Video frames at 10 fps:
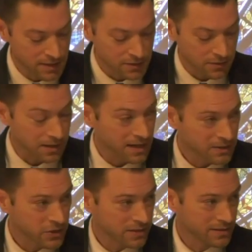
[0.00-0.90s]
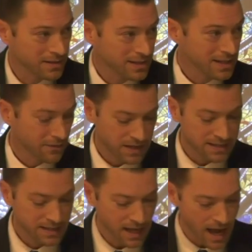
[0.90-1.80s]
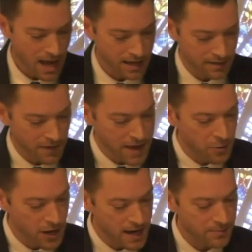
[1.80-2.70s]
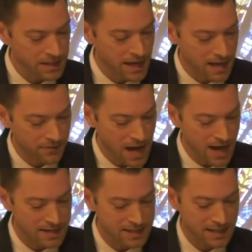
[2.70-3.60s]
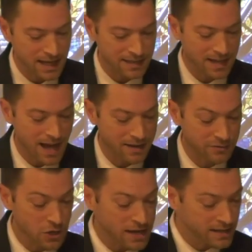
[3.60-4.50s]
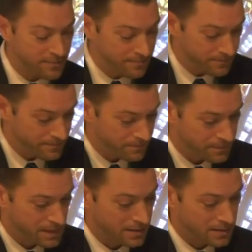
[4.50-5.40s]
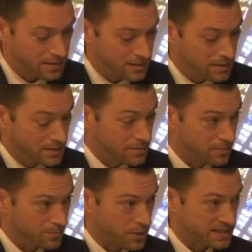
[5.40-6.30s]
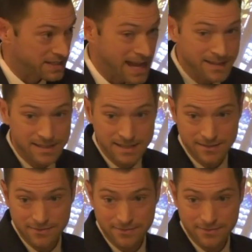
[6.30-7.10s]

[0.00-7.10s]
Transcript: So, deduction if he is the God of Abraham, the God of Isaac, and the God of Jacob, present tense,